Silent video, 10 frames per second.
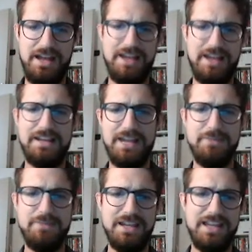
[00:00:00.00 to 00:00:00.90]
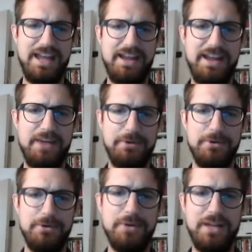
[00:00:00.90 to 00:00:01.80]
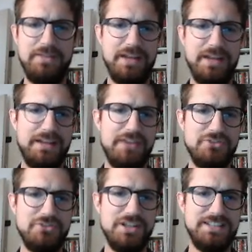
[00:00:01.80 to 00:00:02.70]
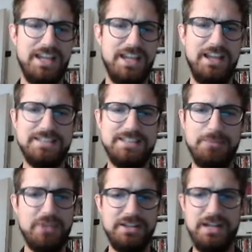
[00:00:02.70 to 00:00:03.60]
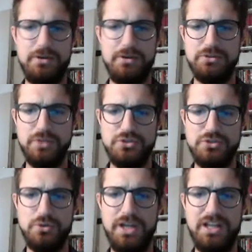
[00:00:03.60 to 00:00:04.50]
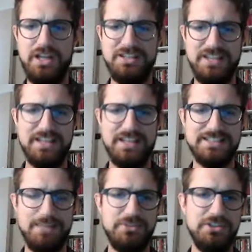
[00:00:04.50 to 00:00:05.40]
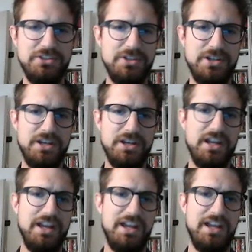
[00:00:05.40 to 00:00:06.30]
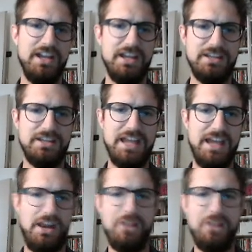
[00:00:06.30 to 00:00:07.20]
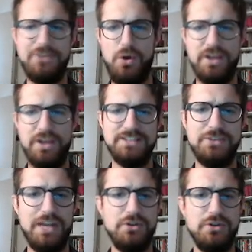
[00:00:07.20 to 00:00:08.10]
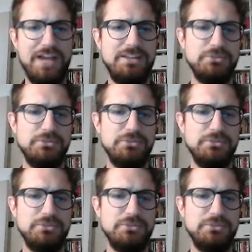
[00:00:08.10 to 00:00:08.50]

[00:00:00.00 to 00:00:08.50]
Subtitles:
Like I may get an arrow and then get trader scales, upgrade the arrow to a jewel, take a step here, and get a lot of coins to get good items.